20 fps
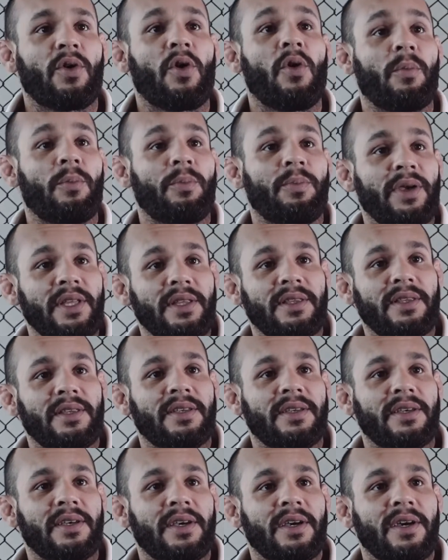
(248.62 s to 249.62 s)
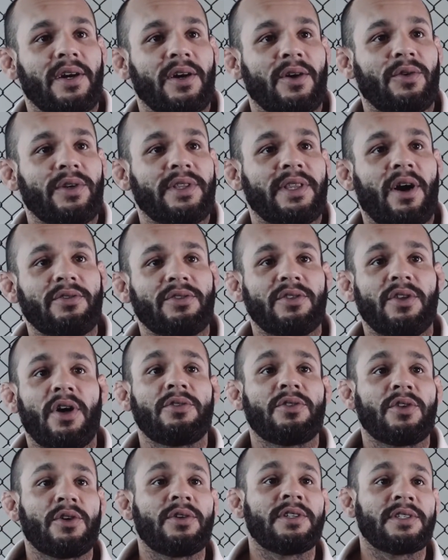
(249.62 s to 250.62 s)
compete without not
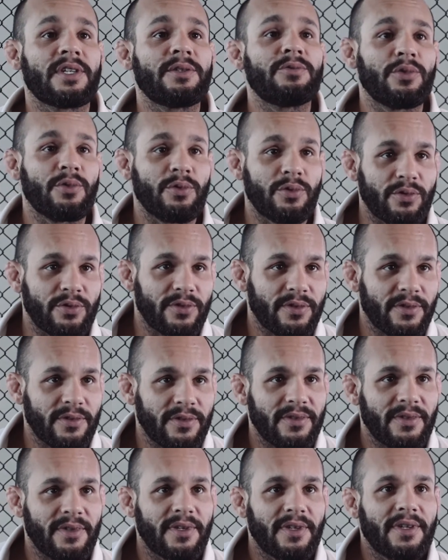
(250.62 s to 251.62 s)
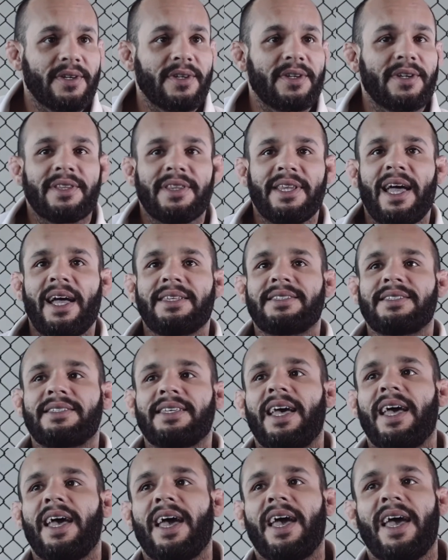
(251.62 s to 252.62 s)
knowing the rules. That's
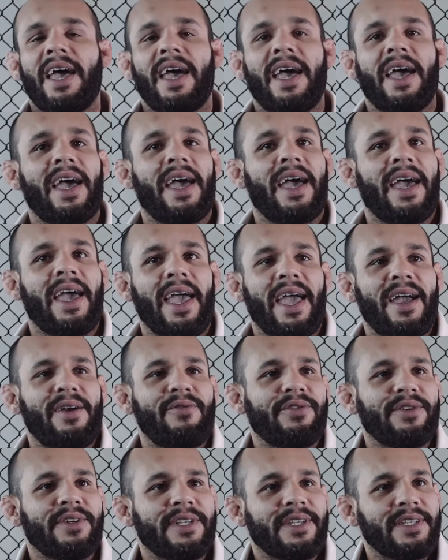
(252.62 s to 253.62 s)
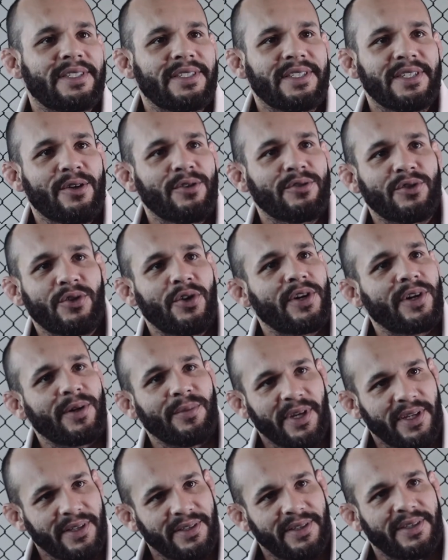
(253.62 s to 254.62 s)
every single
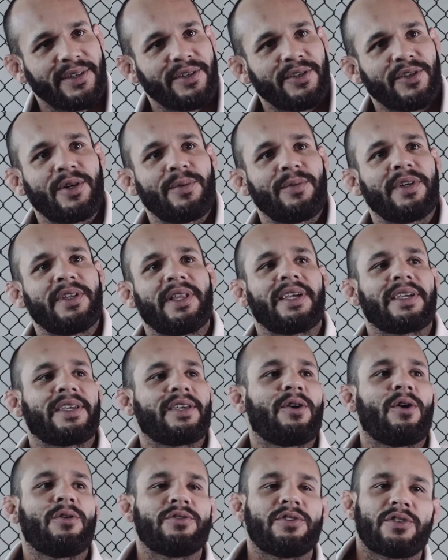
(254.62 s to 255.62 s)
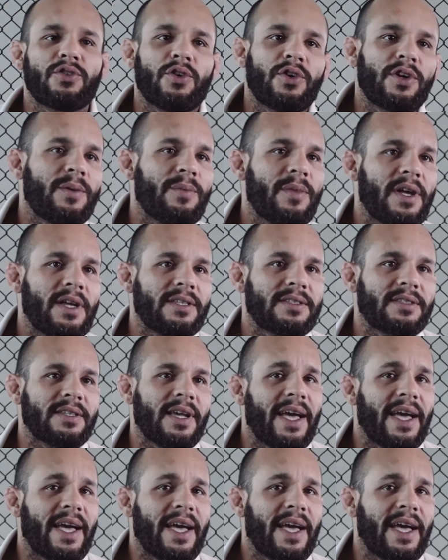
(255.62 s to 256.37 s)
tournament, you know what I mean? Like you go to tournaments,